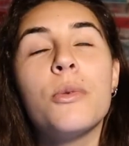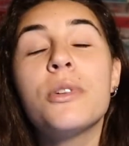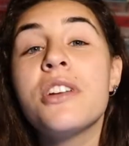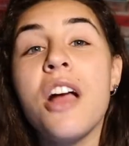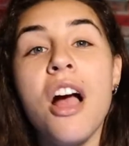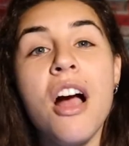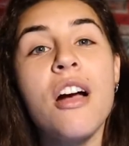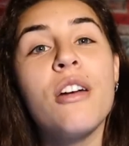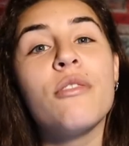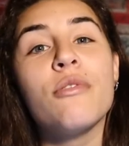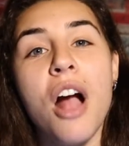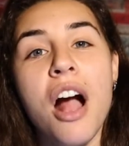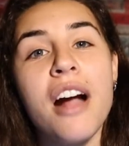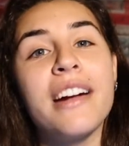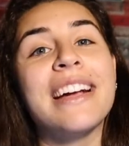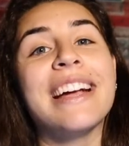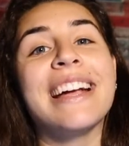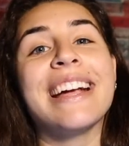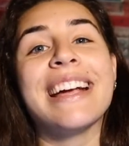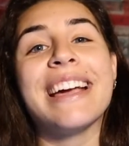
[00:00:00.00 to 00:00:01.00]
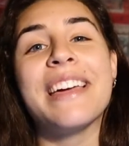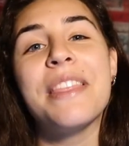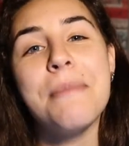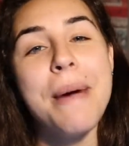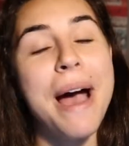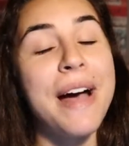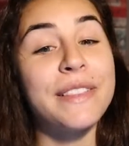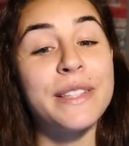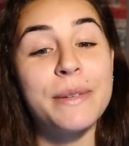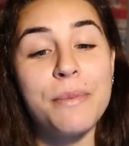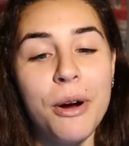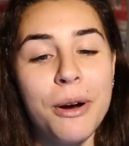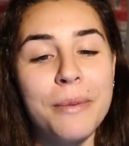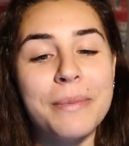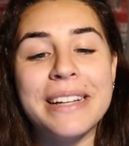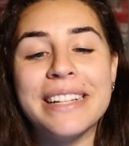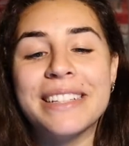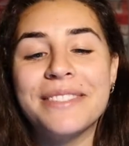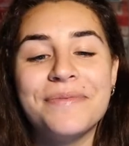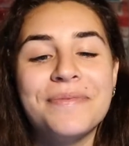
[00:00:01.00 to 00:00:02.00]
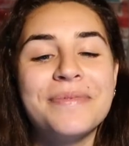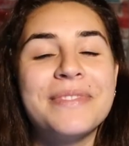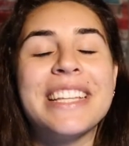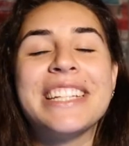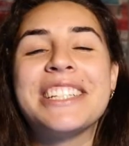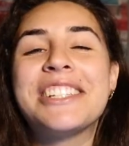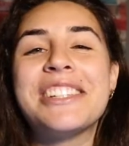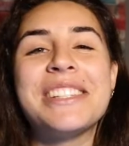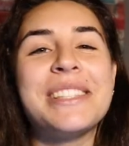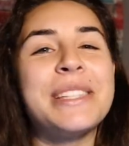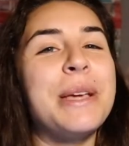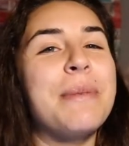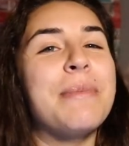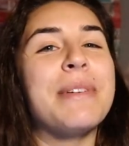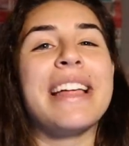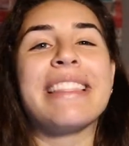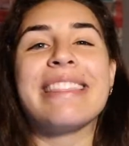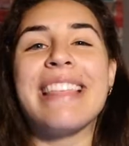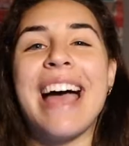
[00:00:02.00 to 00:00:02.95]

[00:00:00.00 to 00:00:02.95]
not rocking in the math department. Let's just keep it at